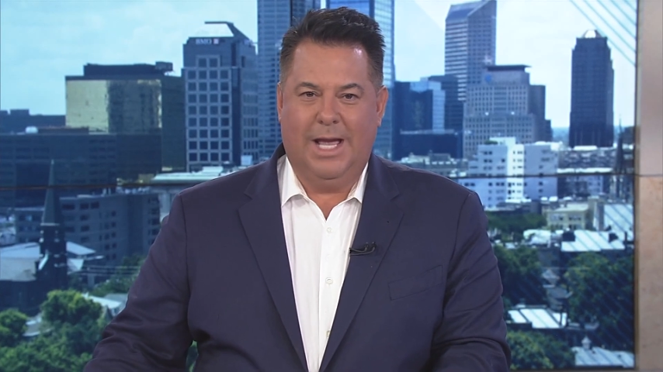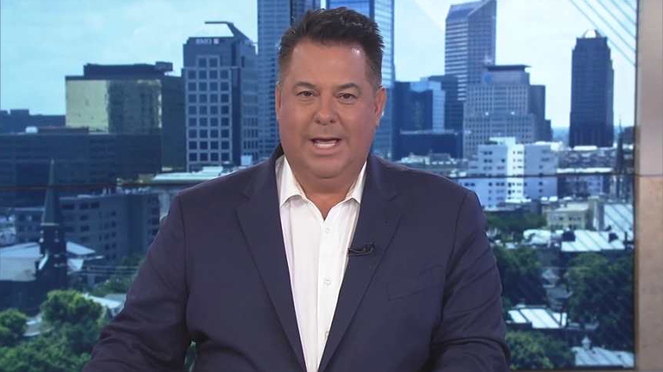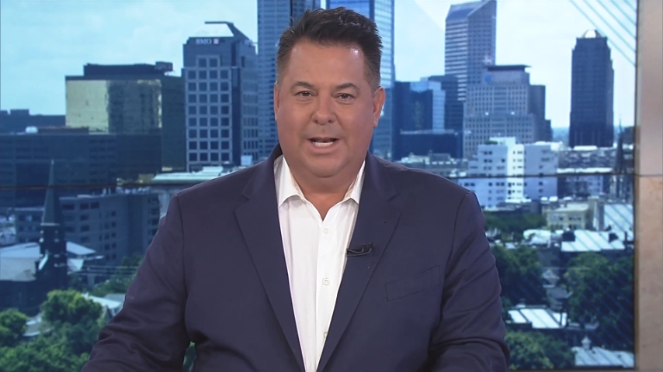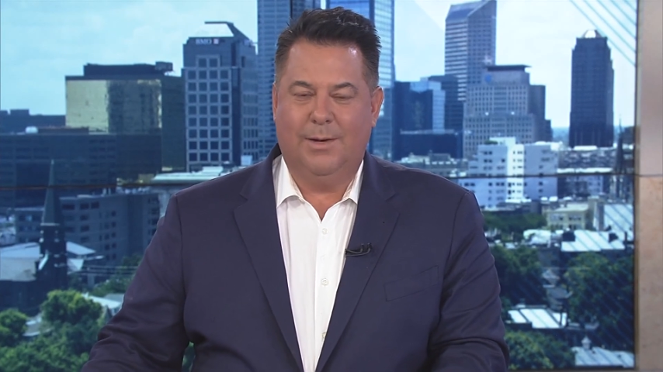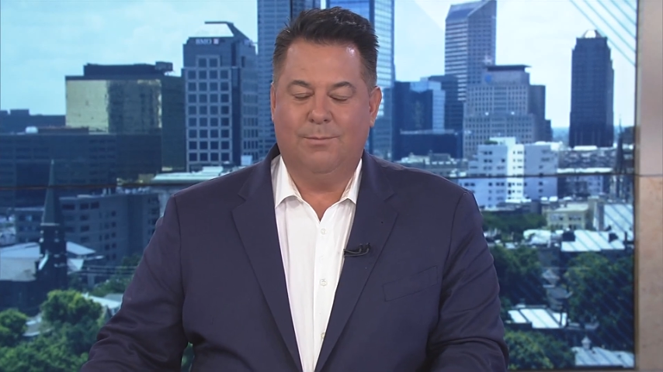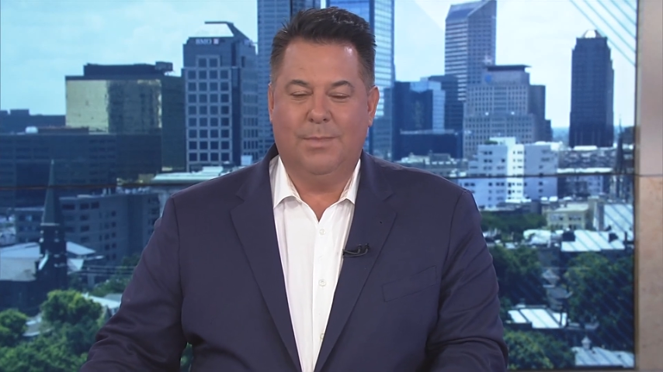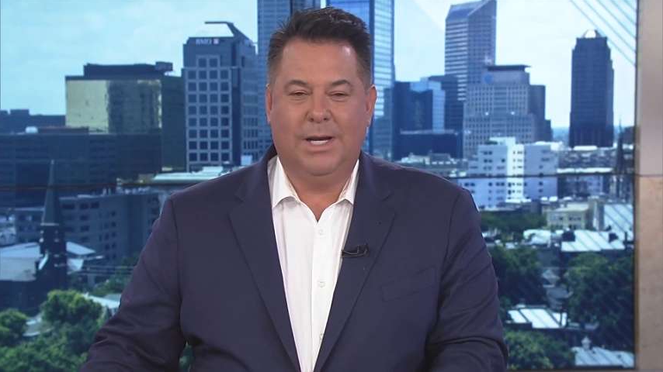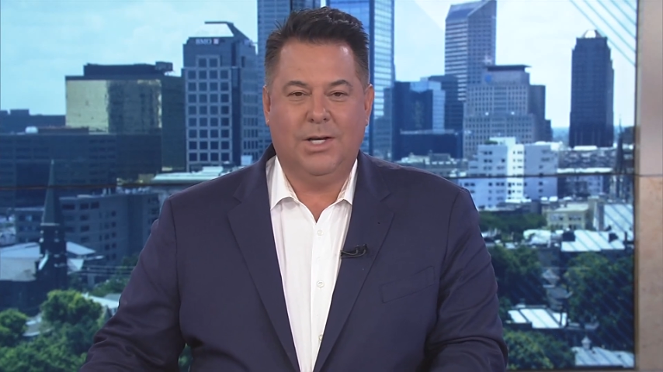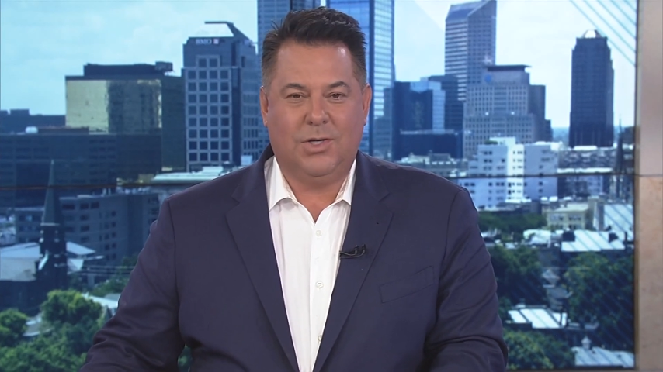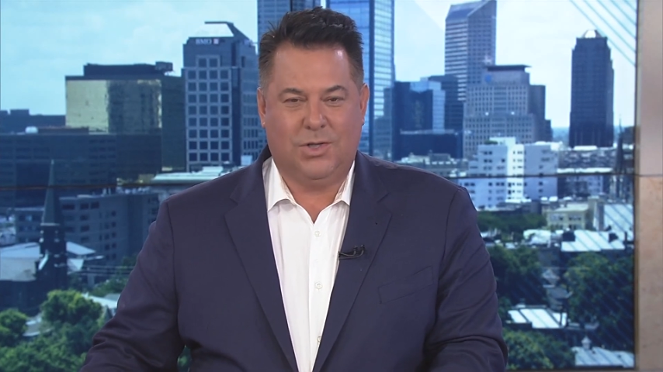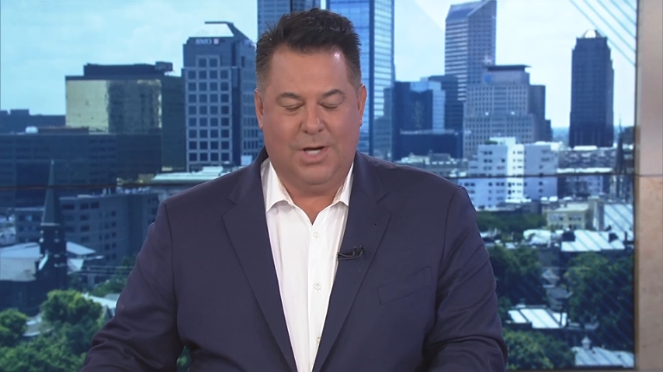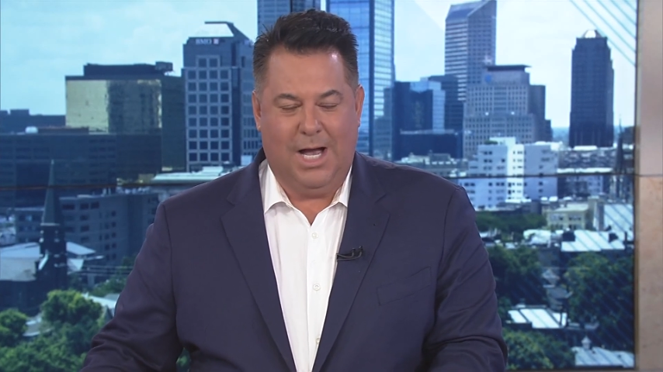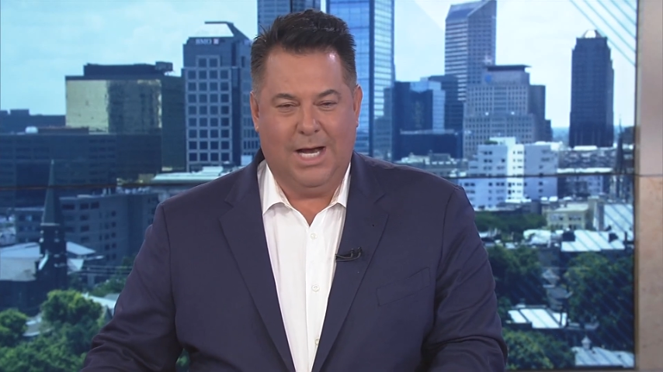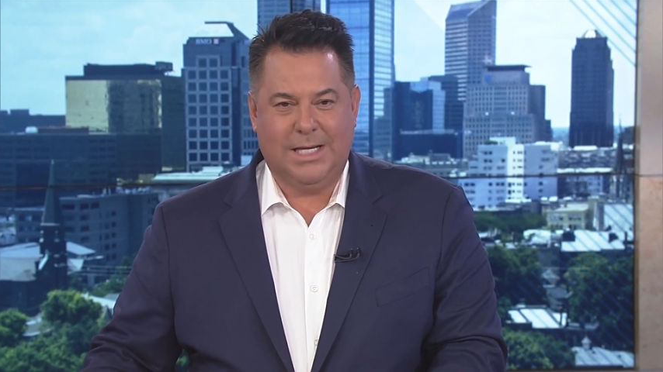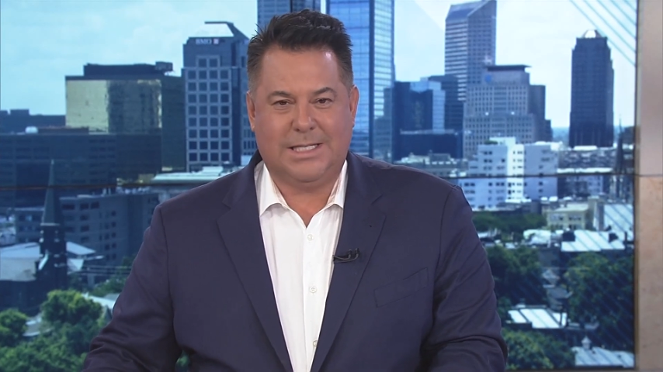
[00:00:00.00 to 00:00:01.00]
and it may
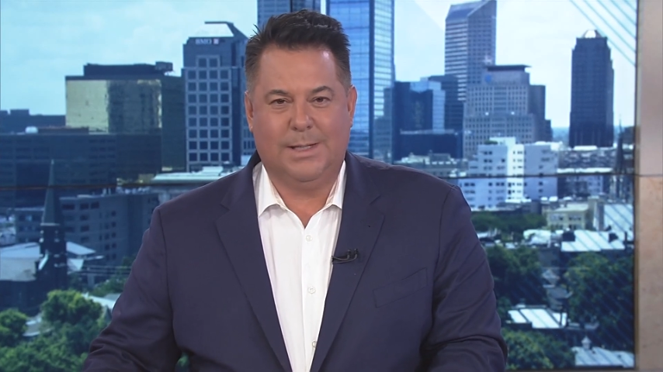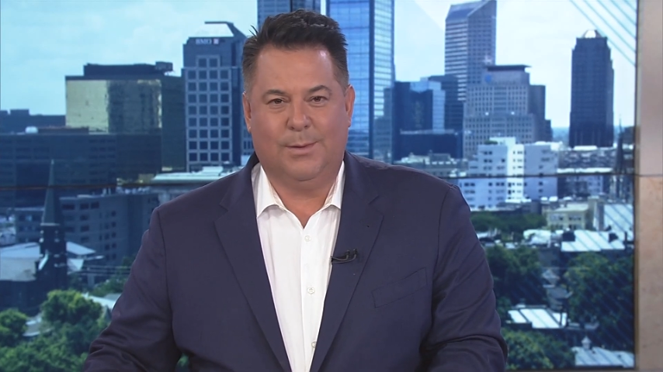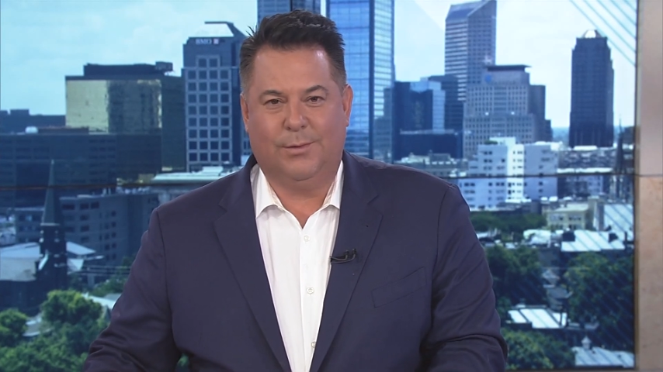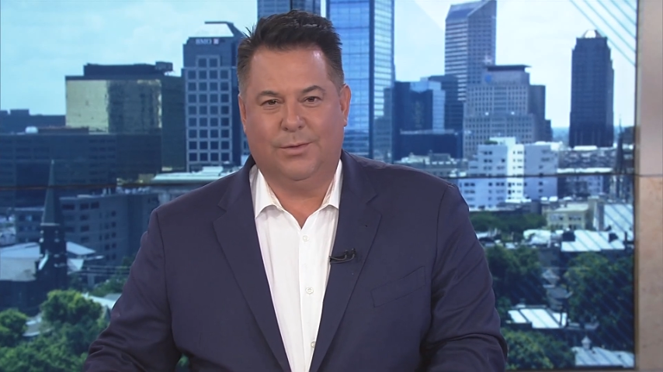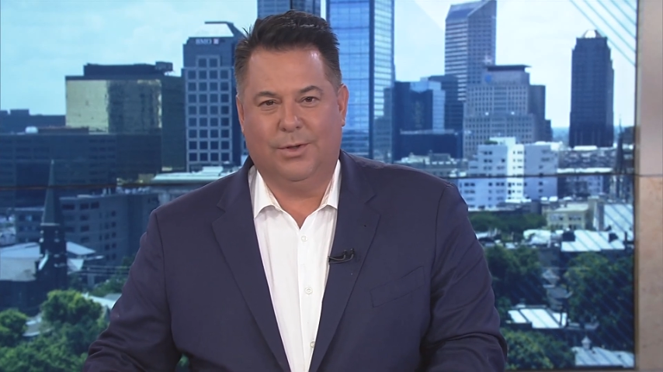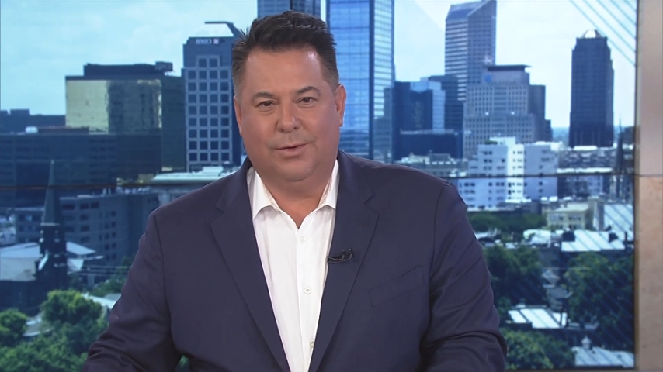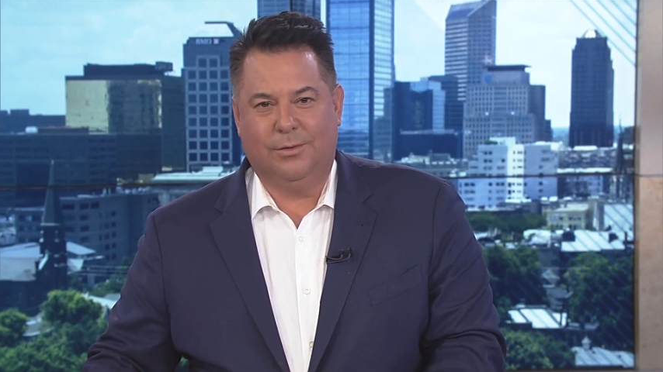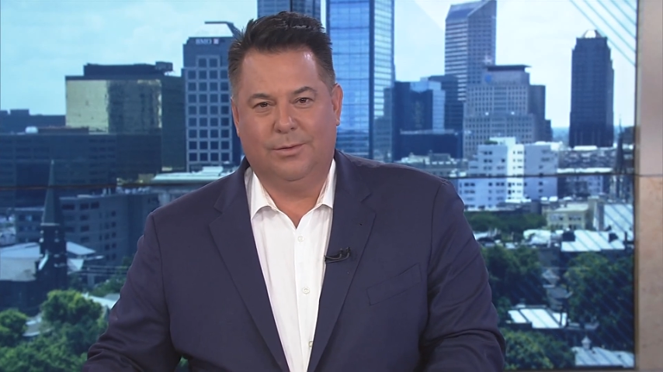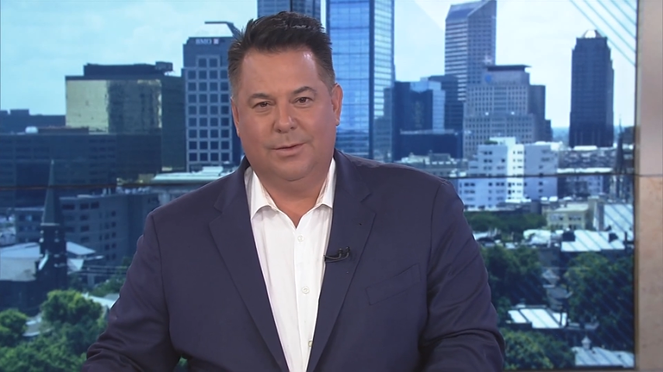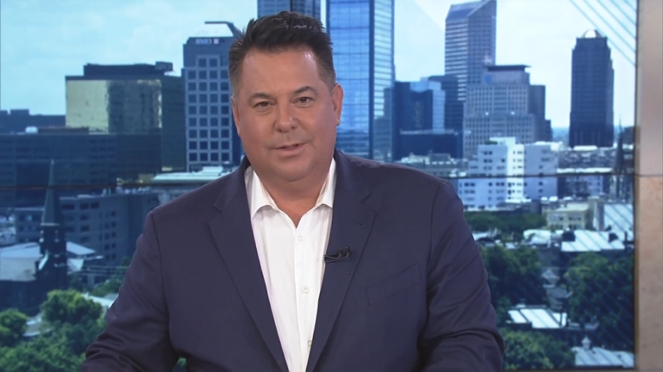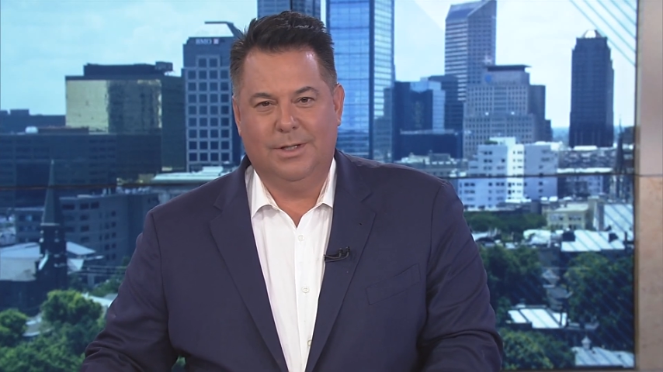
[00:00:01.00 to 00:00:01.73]
shock some of you.